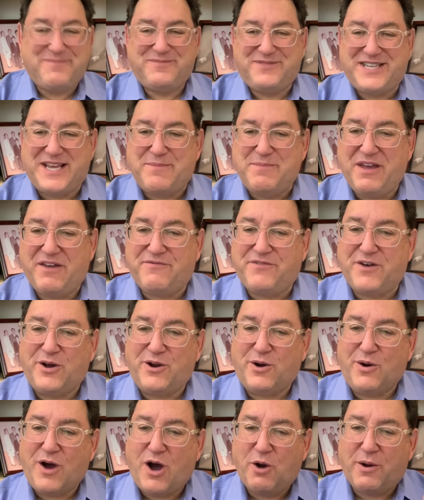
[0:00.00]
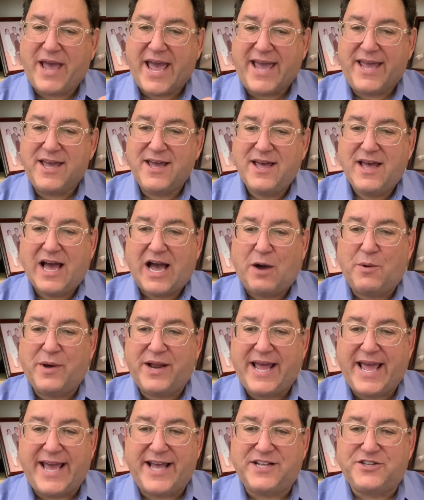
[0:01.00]
Send me a photo. Okay, I
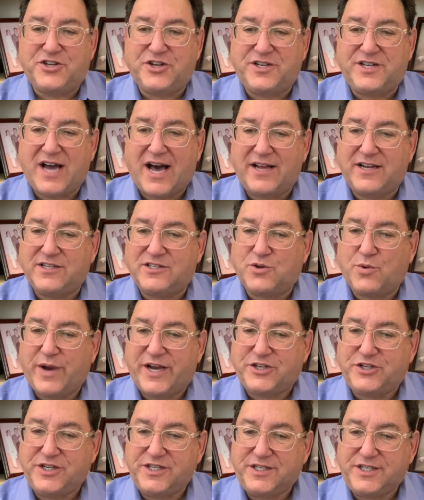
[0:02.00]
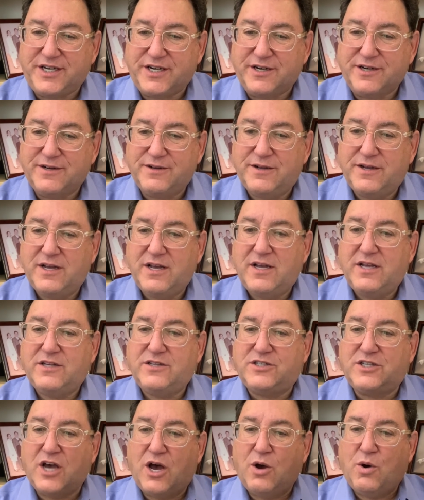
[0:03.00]
want to answer Donna's questions here.
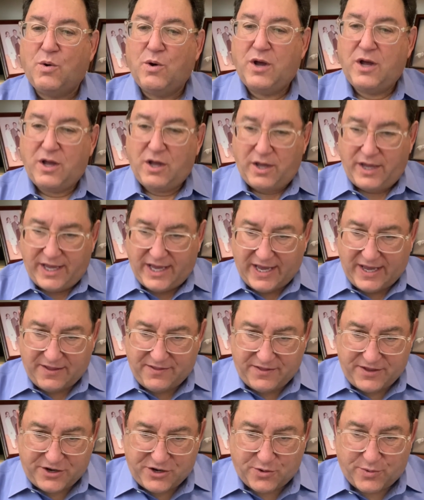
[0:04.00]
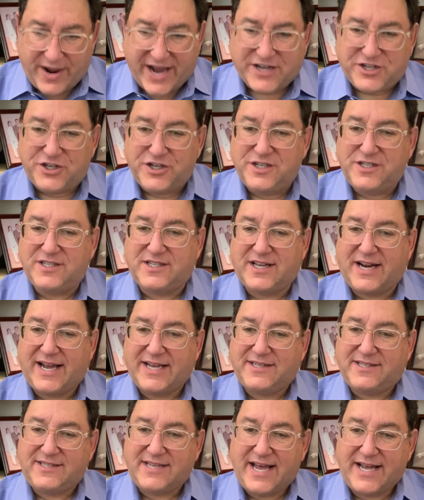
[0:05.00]
So in the directions that
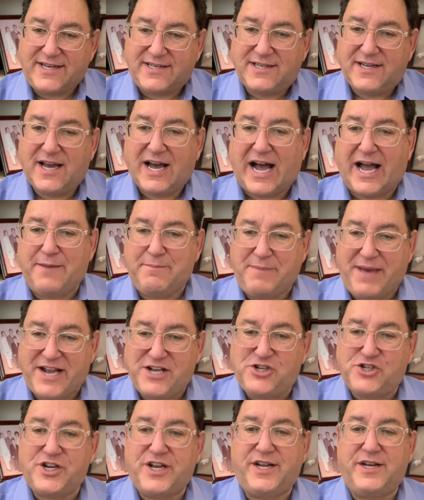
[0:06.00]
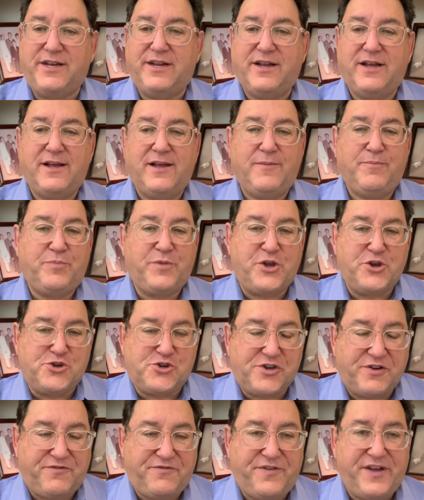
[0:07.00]
I sent, I mentioned you
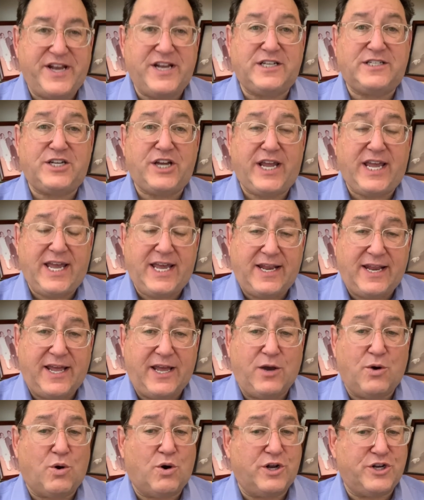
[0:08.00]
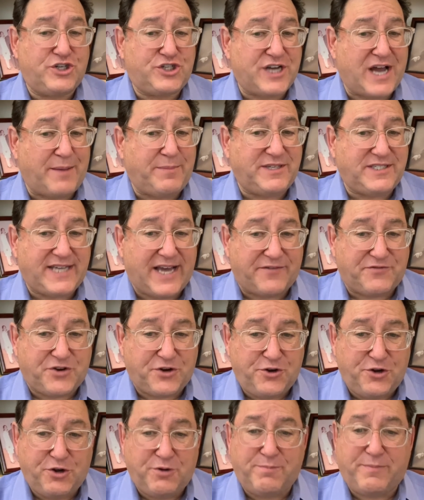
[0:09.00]
should finish eating on Shabbos
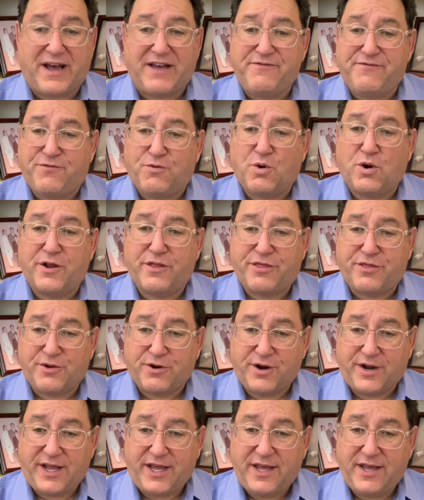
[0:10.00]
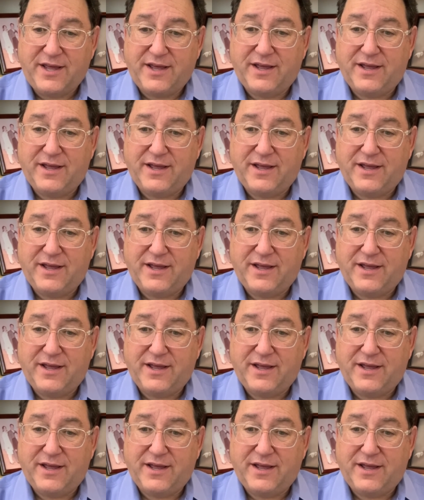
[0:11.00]
afternoon by 4:30.